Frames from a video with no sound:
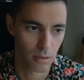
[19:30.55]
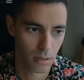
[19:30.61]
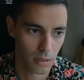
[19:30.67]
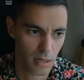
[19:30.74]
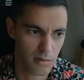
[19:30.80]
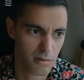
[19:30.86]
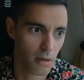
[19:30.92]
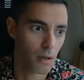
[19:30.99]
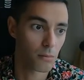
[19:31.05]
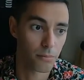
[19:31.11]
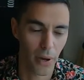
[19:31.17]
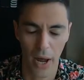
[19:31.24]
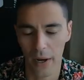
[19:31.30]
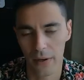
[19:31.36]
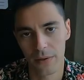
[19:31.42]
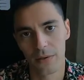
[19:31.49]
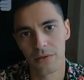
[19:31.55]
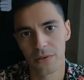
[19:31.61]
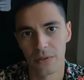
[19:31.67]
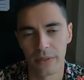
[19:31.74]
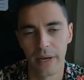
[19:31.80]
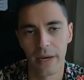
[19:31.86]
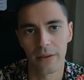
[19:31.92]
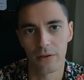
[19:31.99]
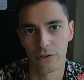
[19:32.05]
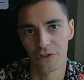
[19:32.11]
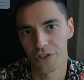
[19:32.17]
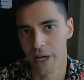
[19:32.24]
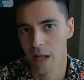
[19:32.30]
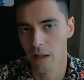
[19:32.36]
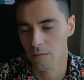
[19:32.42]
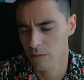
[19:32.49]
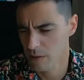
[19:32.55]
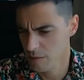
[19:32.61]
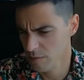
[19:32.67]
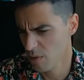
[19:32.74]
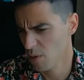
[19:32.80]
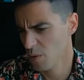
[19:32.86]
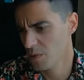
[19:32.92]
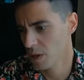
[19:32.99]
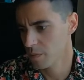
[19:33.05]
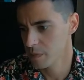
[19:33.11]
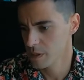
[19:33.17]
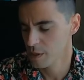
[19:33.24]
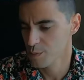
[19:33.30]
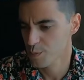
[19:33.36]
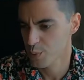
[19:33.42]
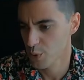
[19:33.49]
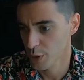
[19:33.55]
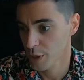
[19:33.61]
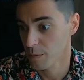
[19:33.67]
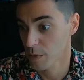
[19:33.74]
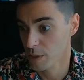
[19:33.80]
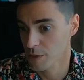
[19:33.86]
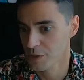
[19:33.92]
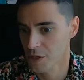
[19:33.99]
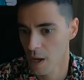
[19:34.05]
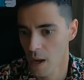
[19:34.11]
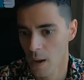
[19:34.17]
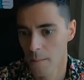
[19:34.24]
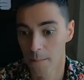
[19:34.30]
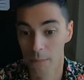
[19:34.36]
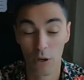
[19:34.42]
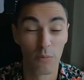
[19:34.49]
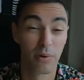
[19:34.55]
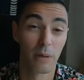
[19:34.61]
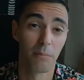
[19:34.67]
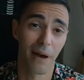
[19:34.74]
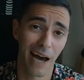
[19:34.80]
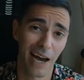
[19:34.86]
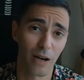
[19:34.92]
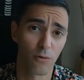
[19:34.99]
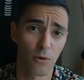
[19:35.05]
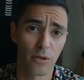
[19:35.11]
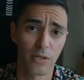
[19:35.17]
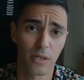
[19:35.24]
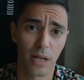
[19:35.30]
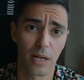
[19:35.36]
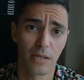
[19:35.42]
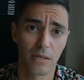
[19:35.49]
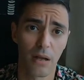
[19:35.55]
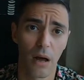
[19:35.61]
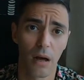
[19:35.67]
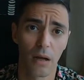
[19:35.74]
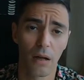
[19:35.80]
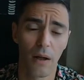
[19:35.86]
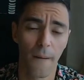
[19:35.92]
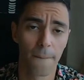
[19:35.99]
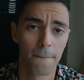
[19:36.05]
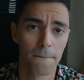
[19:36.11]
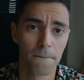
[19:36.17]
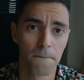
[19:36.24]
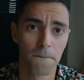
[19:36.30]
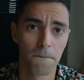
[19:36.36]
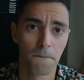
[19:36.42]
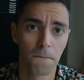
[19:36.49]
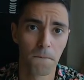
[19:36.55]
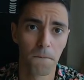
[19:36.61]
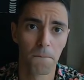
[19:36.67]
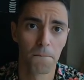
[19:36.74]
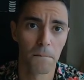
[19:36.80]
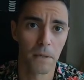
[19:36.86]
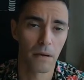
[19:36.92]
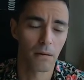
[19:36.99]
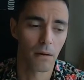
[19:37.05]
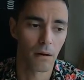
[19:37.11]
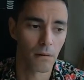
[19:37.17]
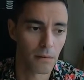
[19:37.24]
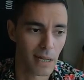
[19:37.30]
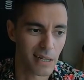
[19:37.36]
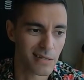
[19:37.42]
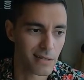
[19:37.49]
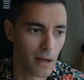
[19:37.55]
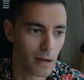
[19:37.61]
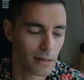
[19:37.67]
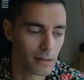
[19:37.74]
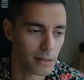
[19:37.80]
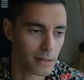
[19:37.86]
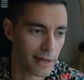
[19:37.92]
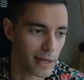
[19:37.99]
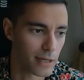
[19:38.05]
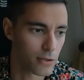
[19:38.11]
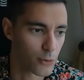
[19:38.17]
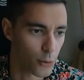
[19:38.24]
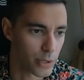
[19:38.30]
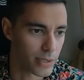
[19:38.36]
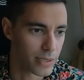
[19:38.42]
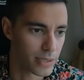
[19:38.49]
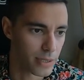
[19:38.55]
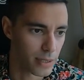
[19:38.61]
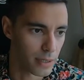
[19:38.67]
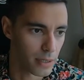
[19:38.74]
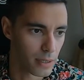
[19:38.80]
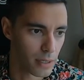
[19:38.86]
Let's unpack this together, shall we? Throwing up is pretty much pooping backwards. Let's not get it twisted.